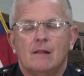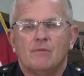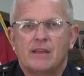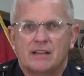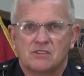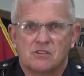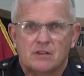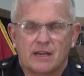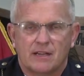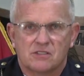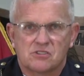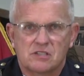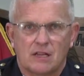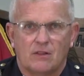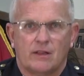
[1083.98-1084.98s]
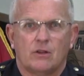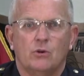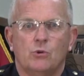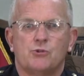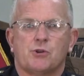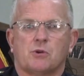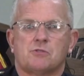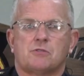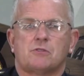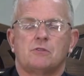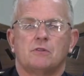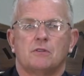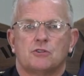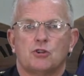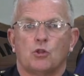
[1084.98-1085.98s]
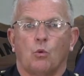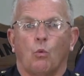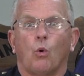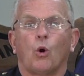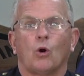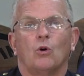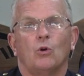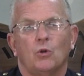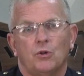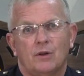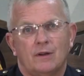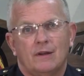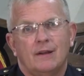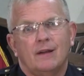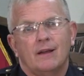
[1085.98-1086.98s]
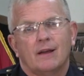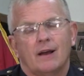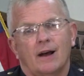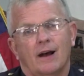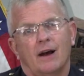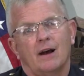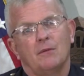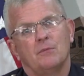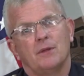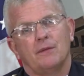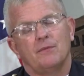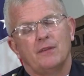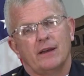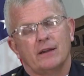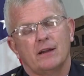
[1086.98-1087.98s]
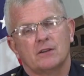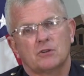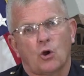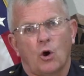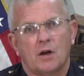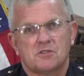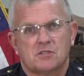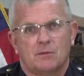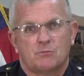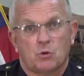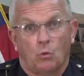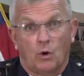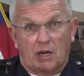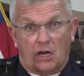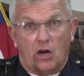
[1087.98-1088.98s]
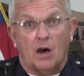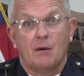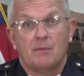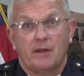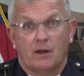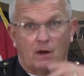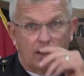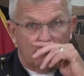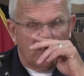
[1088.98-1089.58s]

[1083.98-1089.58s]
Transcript: and selling Hoosiers to the world, that has caused them to want to come here.